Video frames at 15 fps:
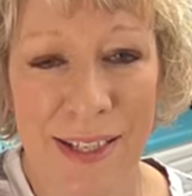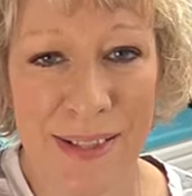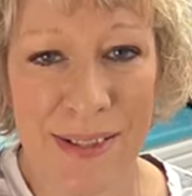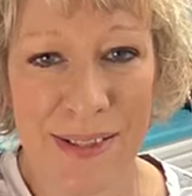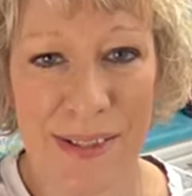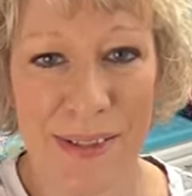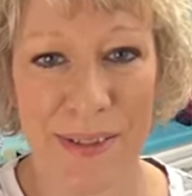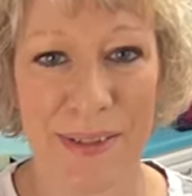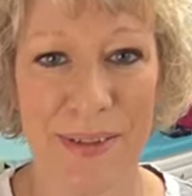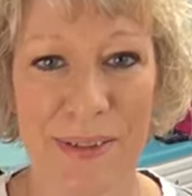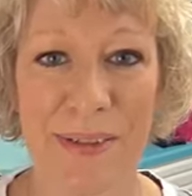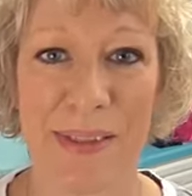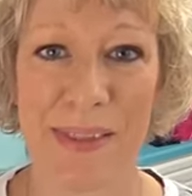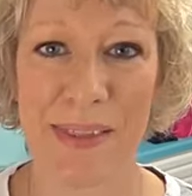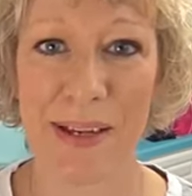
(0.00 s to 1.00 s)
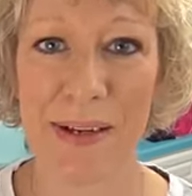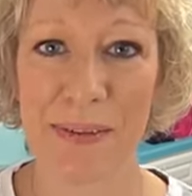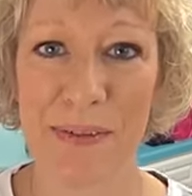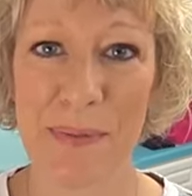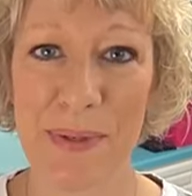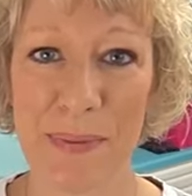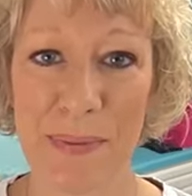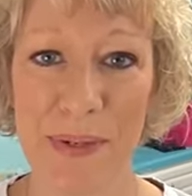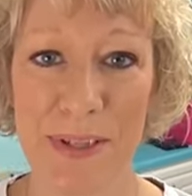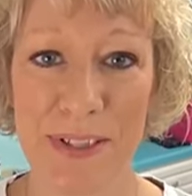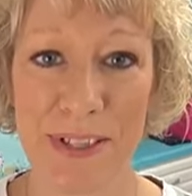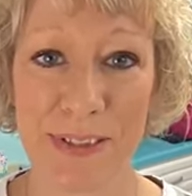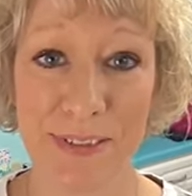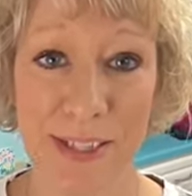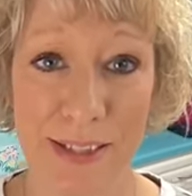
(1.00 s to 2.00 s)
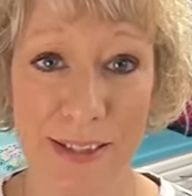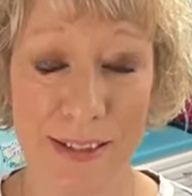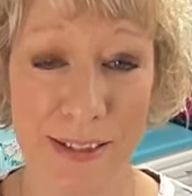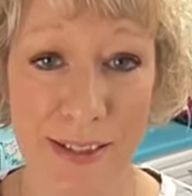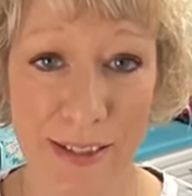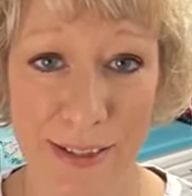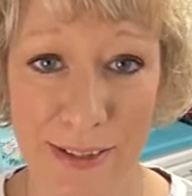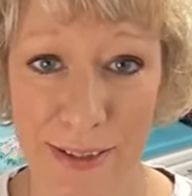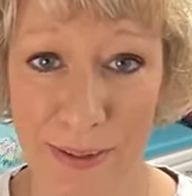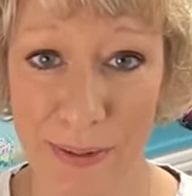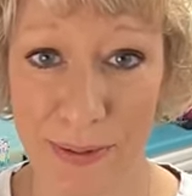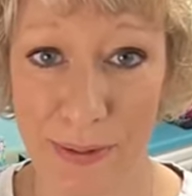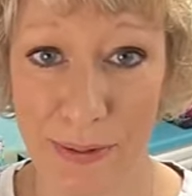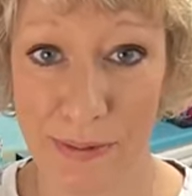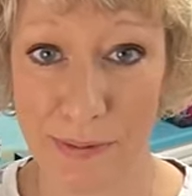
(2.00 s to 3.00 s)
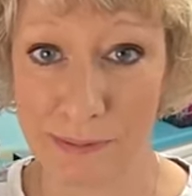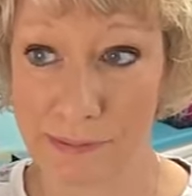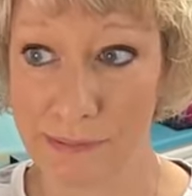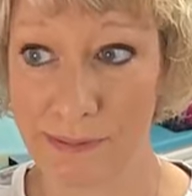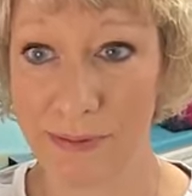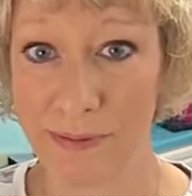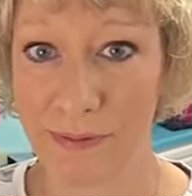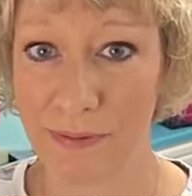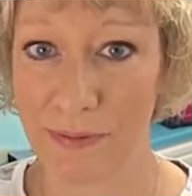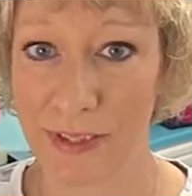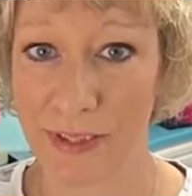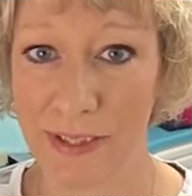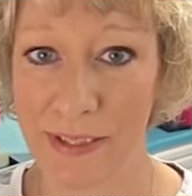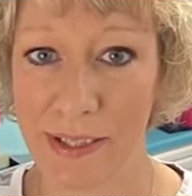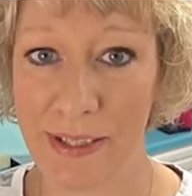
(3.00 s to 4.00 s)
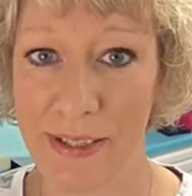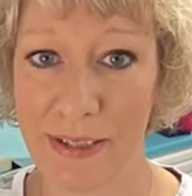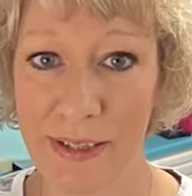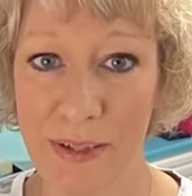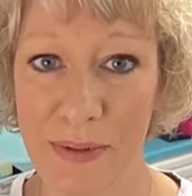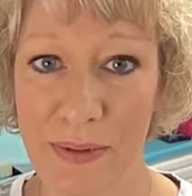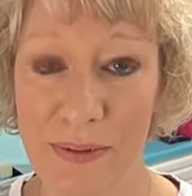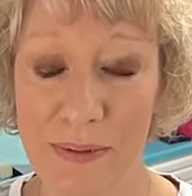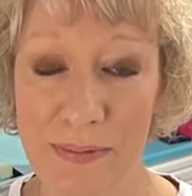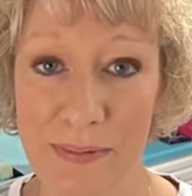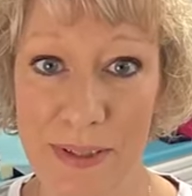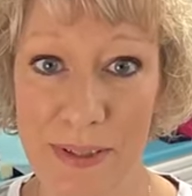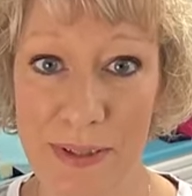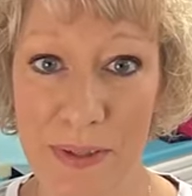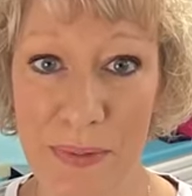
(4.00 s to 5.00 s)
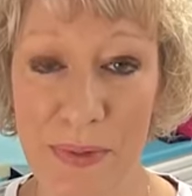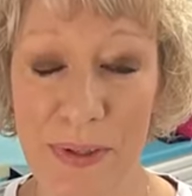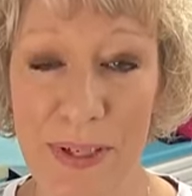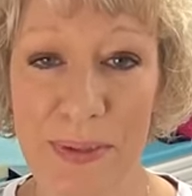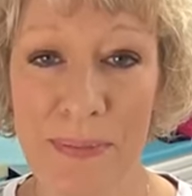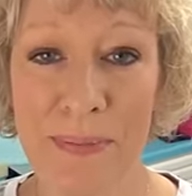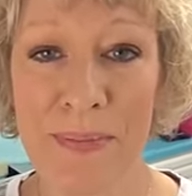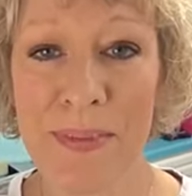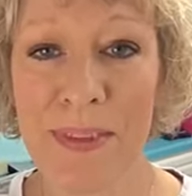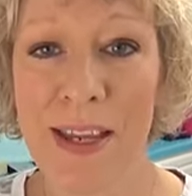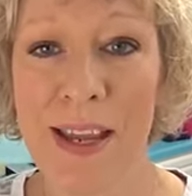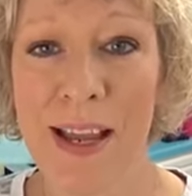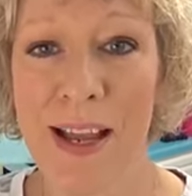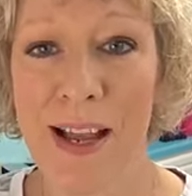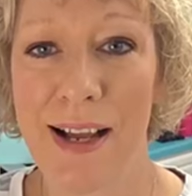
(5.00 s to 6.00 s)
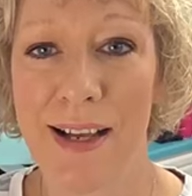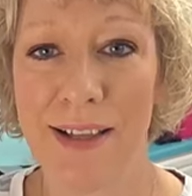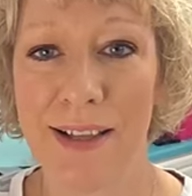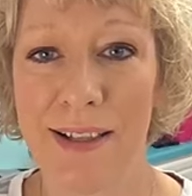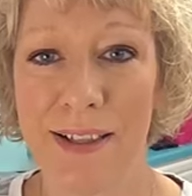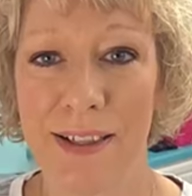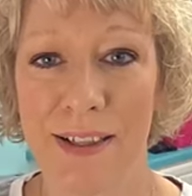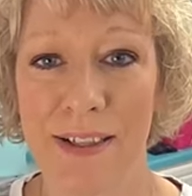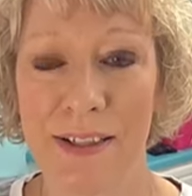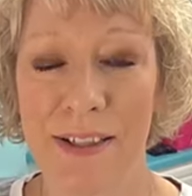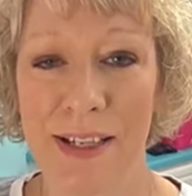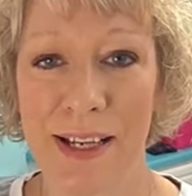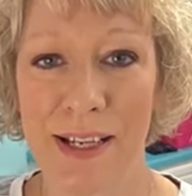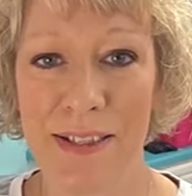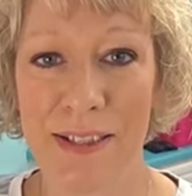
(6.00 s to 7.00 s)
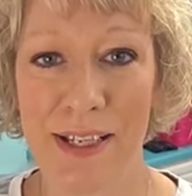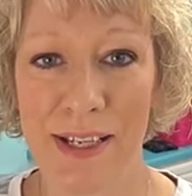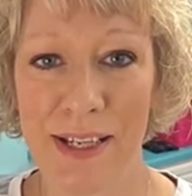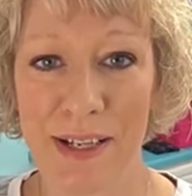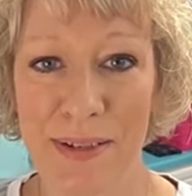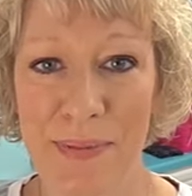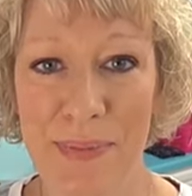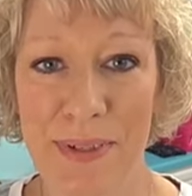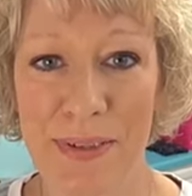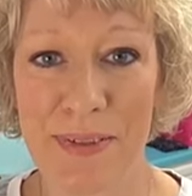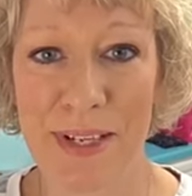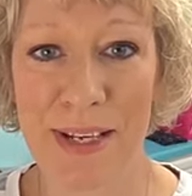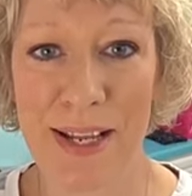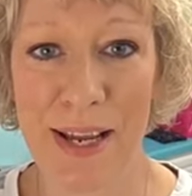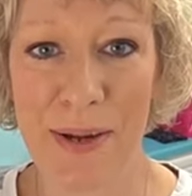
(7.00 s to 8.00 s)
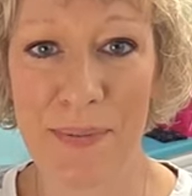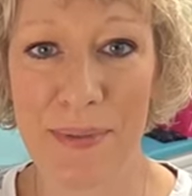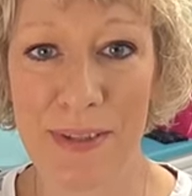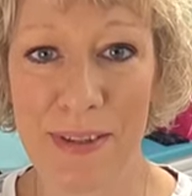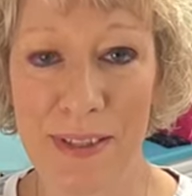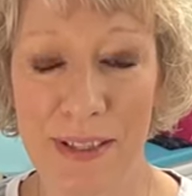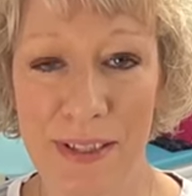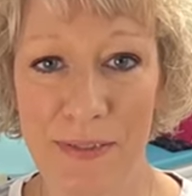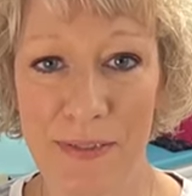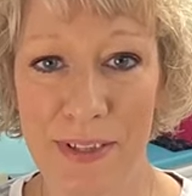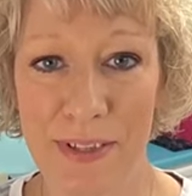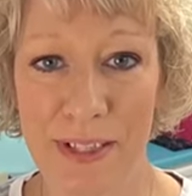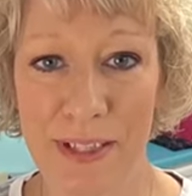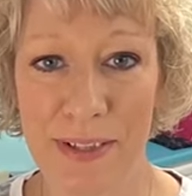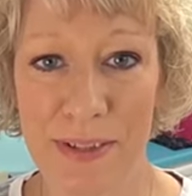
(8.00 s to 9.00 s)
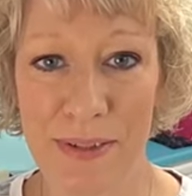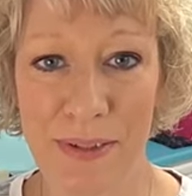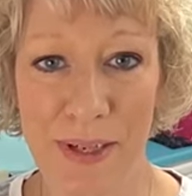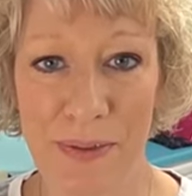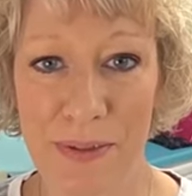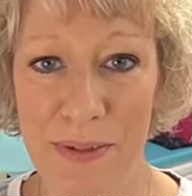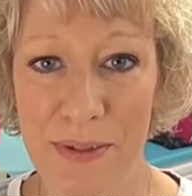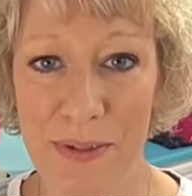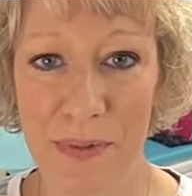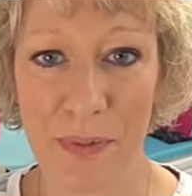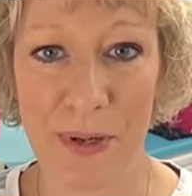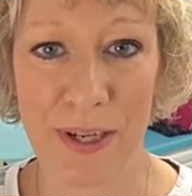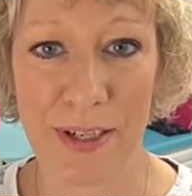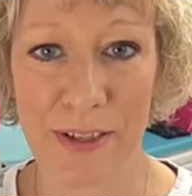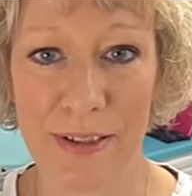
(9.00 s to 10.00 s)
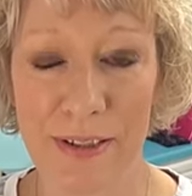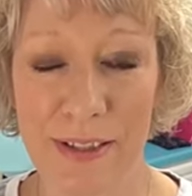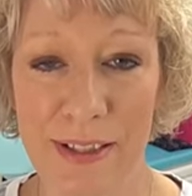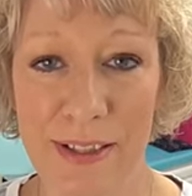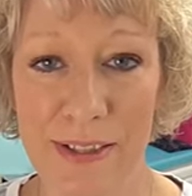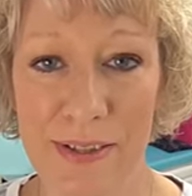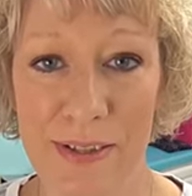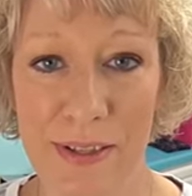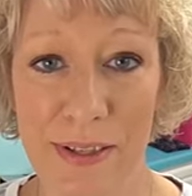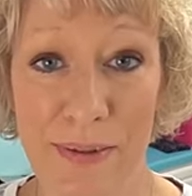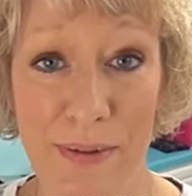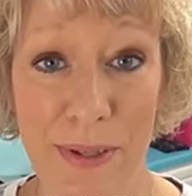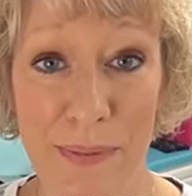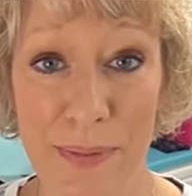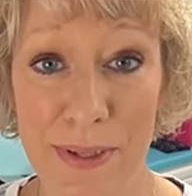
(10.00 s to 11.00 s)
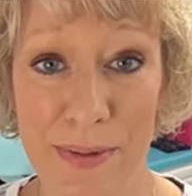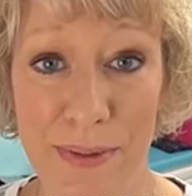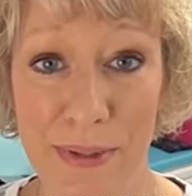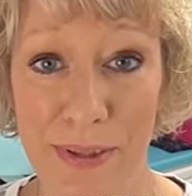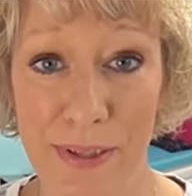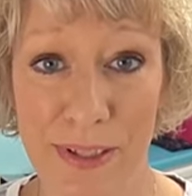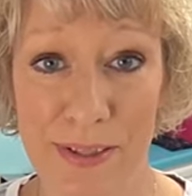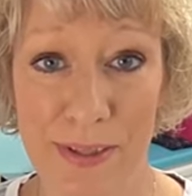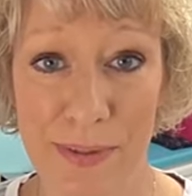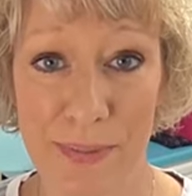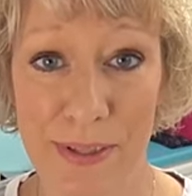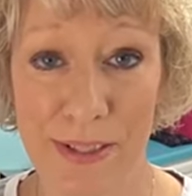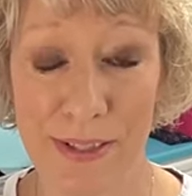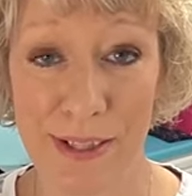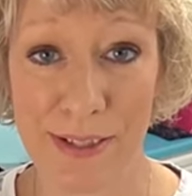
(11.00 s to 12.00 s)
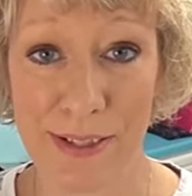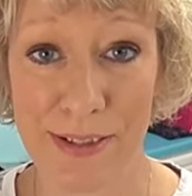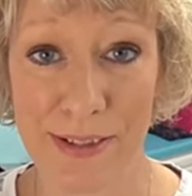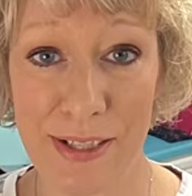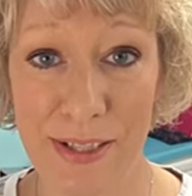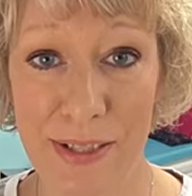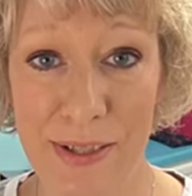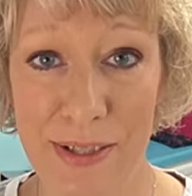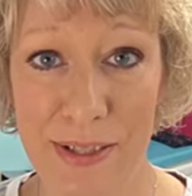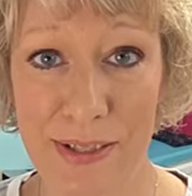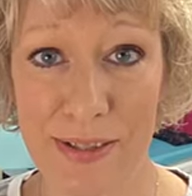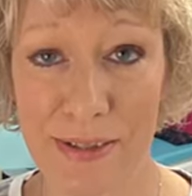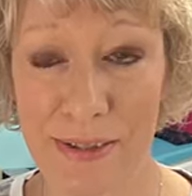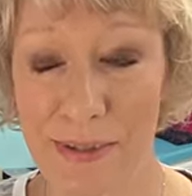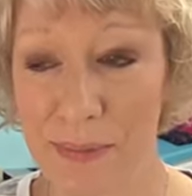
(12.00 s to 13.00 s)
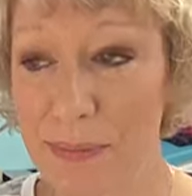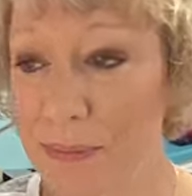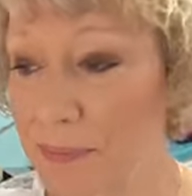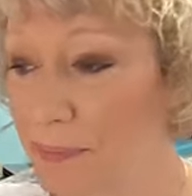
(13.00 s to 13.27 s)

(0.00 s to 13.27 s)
So that was my project last night till very late into the morning. I had taken a bit of a nap in the evening, and so I was just wired. And so I thought, well, I might as well go get something done because I could not sleep.